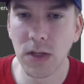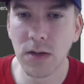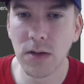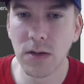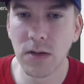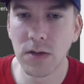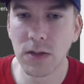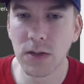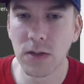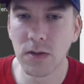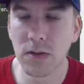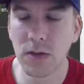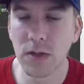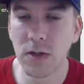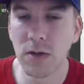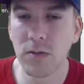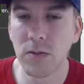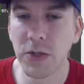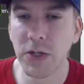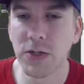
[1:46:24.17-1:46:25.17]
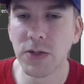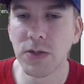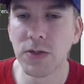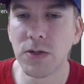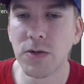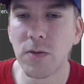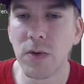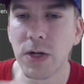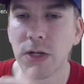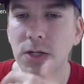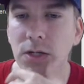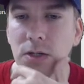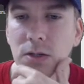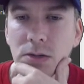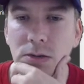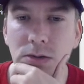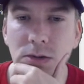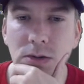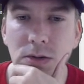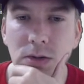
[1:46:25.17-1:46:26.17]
So EM laser direction